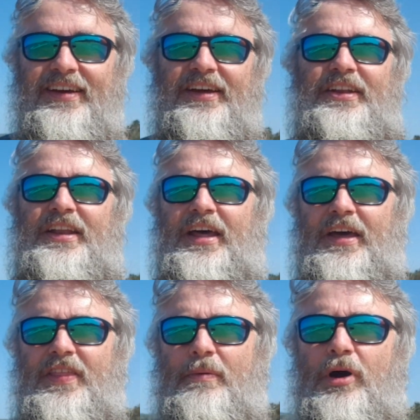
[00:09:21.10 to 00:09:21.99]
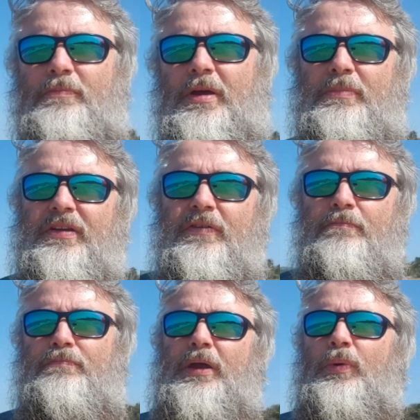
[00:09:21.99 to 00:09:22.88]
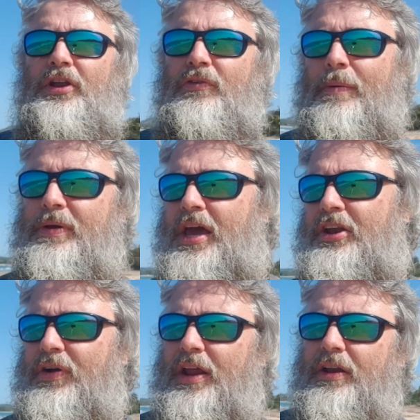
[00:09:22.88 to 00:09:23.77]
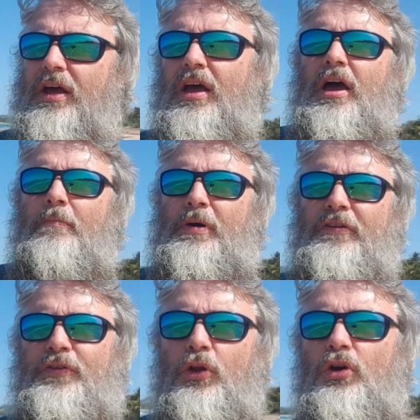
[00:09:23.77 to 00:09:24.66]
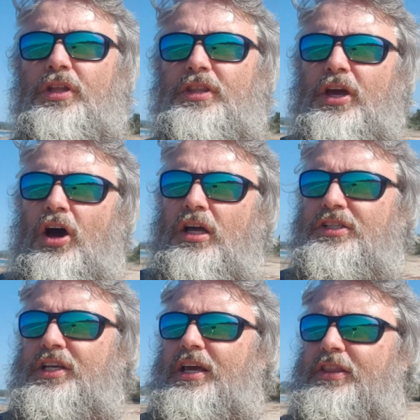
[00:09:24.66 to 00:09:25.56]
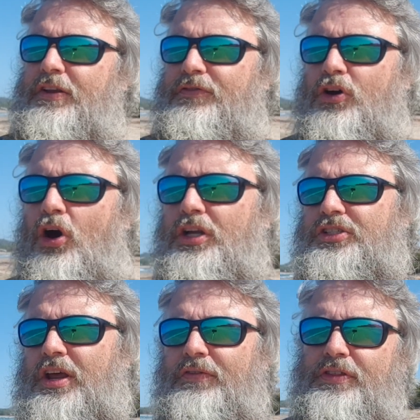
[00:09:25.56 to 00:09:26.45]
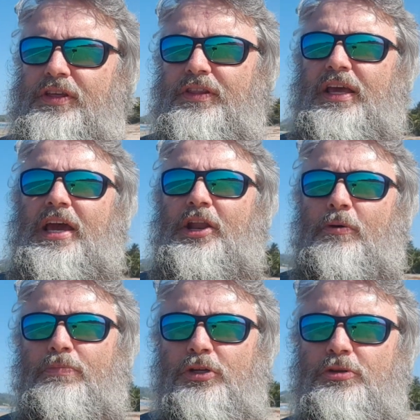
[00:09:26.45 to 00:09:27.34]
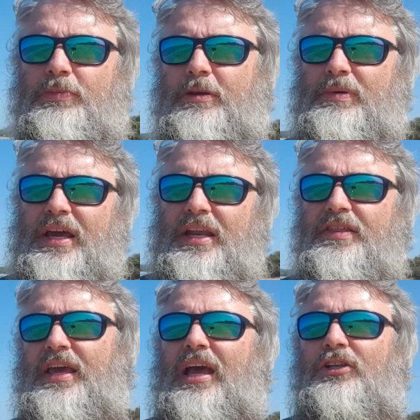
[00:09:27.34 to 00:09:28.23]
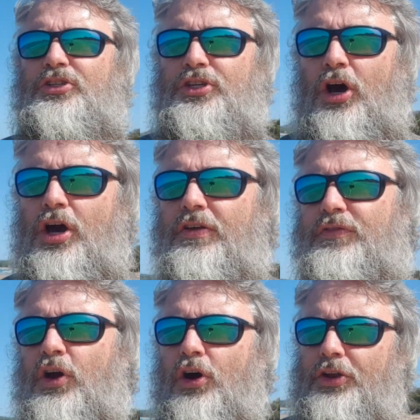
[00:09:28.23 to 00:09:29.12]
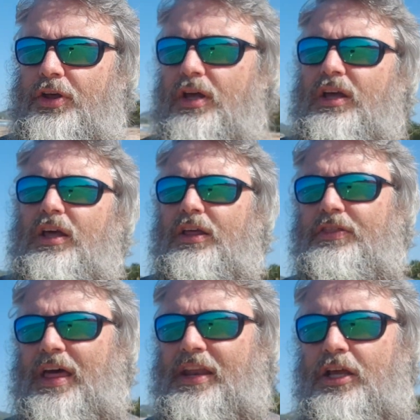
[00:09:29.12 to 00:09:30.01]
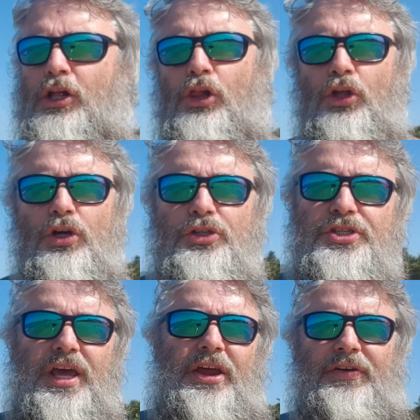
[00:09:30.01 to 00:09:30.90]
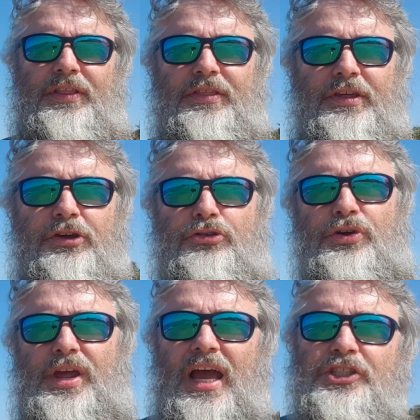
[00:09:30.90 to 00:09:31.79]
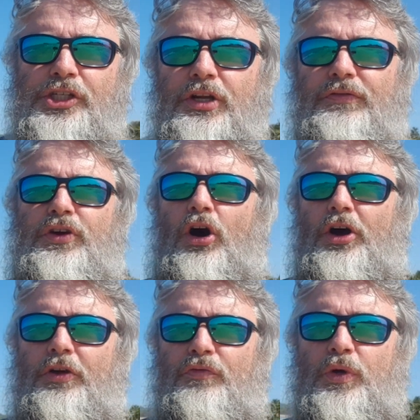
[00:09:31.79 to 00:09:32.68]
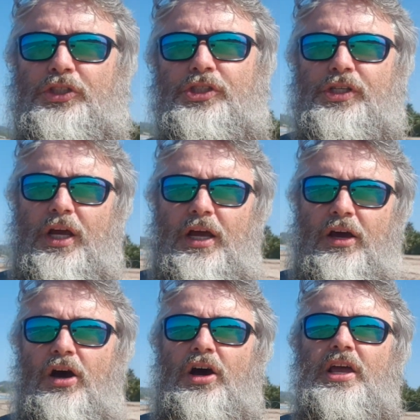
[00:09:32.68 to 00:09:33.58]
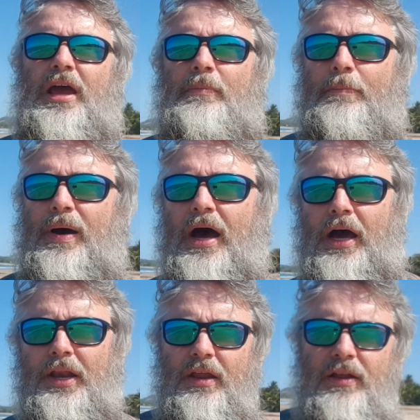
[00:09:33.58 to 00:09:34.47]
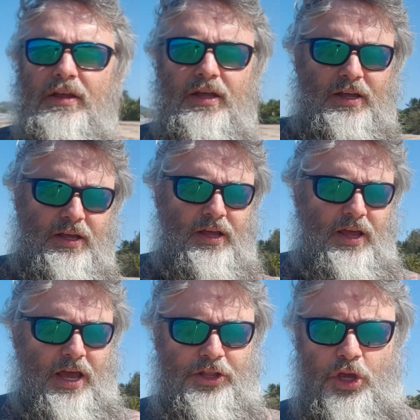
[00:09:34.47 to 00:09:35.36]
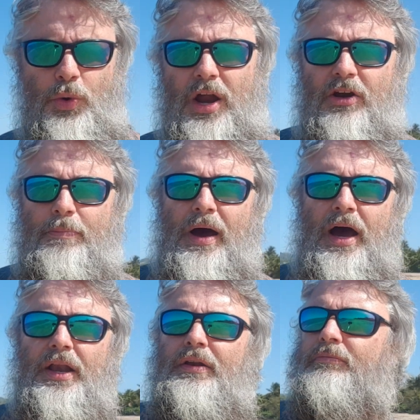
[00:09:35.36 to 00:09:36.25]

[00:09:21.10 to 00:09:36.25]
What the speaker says: And that might be a bit of a big one to wrap your head around. But if you look at the idea that if God is everything, there cannot possibly be anything outside of God, that includes there in the creation of God, of which I am a part, and you are a part,